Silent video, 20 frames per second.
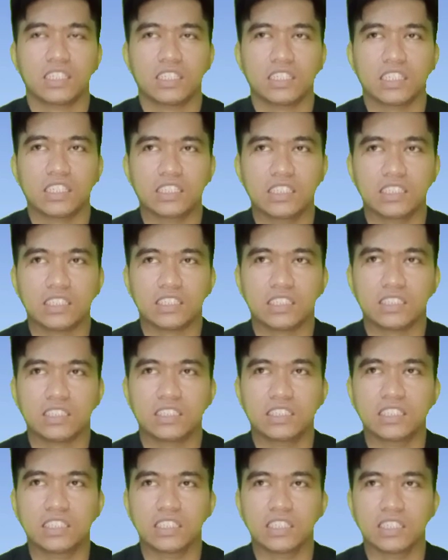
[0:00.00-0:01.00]
is
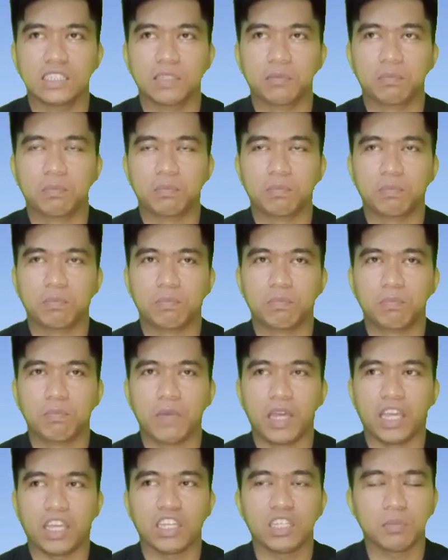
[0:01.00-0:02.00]
the
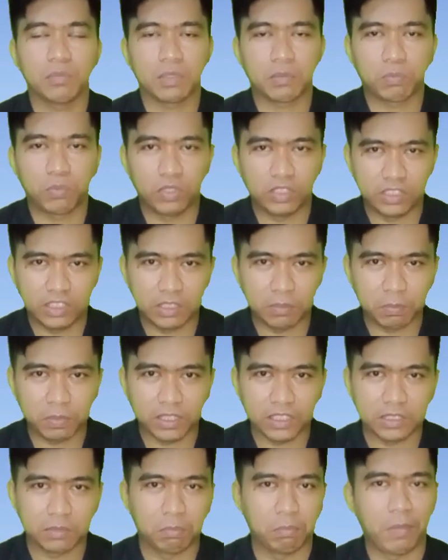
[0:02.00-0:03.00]
economic
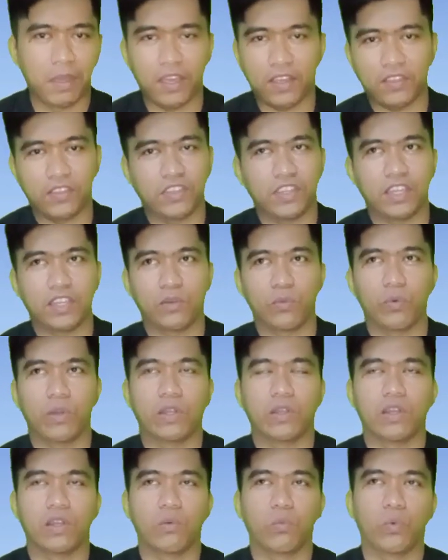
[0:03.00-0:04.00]
principles back then
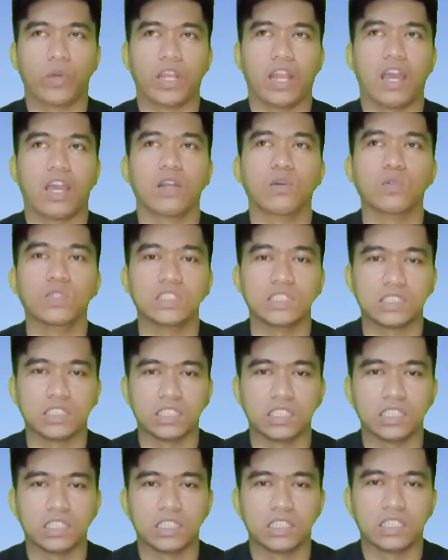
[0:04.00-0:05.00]
when I was
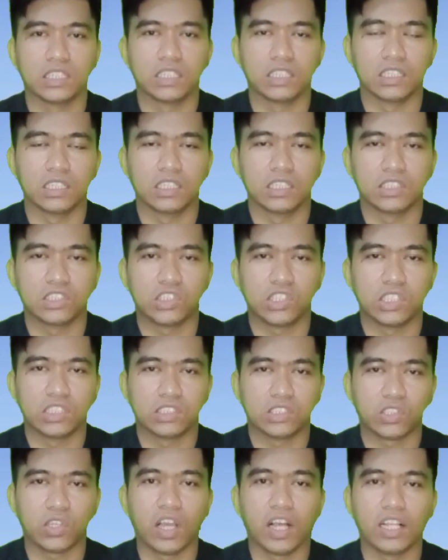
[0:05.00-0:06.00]
a
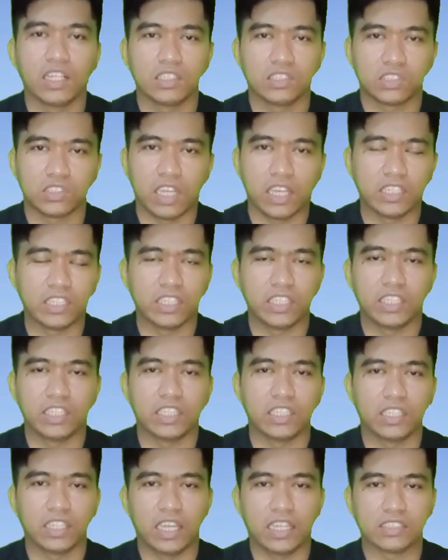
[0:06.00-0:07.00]
child
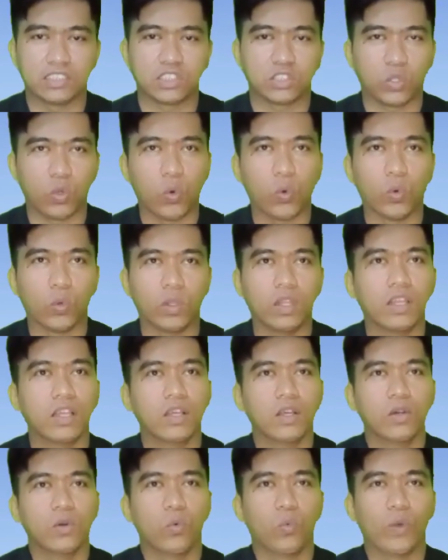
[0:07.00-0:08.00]
studying at school.
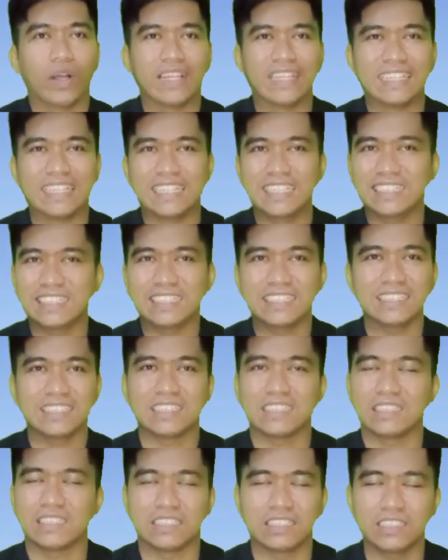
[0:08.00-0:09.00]
Well, this
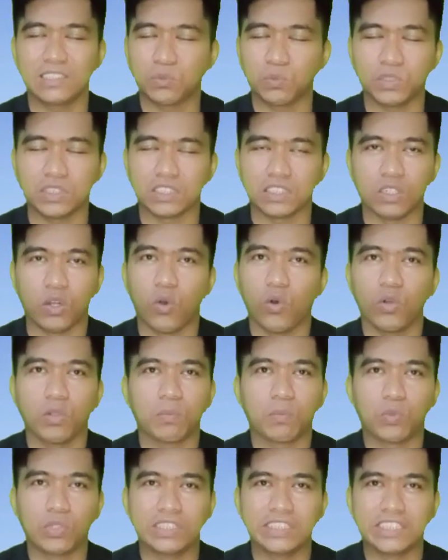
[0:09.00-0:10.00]
was the
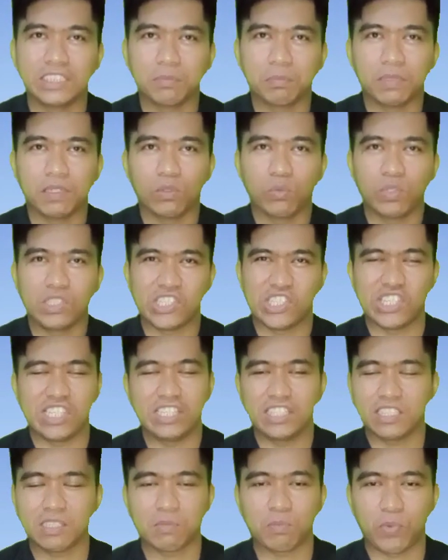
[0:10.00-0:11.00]
old principle which
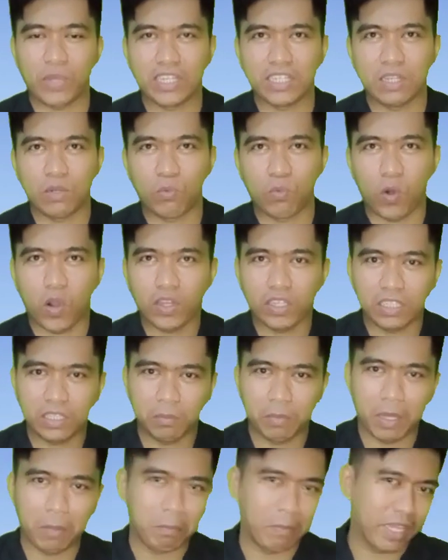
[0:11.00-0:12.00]
interpreted wrongly
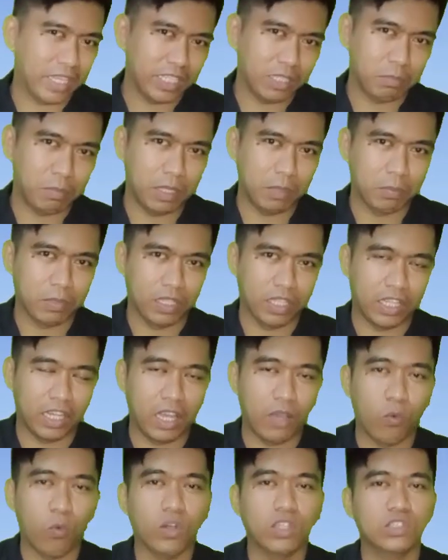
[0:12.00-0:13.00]
by many people, and
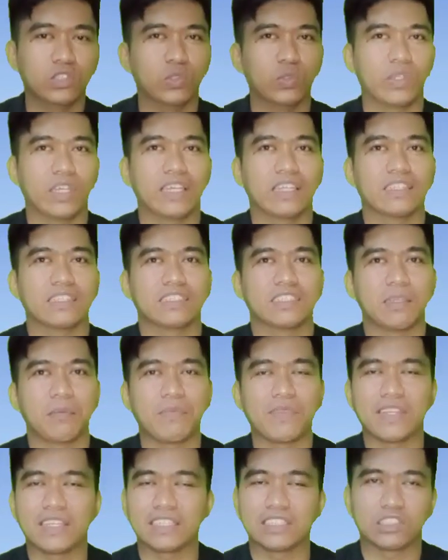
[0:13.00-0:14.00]
I want to get
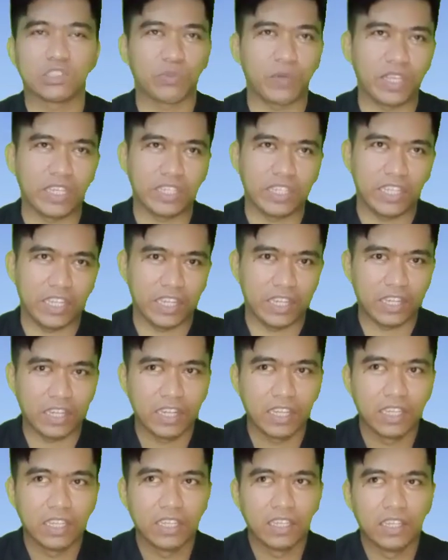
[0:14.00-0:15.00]
something straight here.